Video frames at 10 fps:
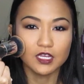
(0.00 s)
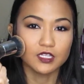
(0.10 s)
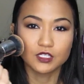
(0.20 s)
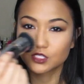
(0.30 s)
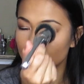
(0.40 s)

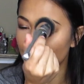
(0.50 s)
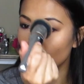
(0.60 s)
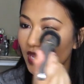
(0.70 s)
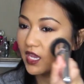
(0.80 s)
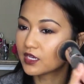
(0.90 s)
It's
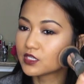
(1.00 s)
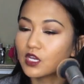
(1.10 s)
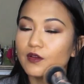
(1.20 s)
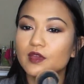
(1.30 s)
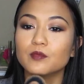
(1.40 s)
big,
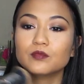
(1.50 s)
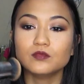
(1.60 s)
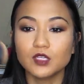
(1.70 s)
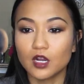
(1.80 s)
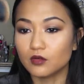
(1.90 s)
so it,
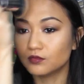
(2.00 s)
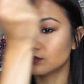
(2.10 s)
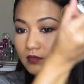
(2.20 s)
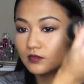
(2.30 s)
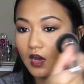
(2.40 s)
you know,
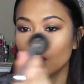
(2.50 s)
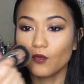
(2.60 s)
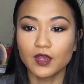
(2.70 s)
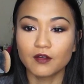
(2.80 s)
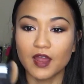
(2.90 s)
all the
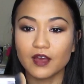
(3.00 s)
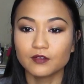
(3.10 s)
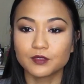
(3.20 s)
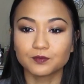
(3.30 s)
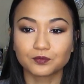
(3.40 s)
way around.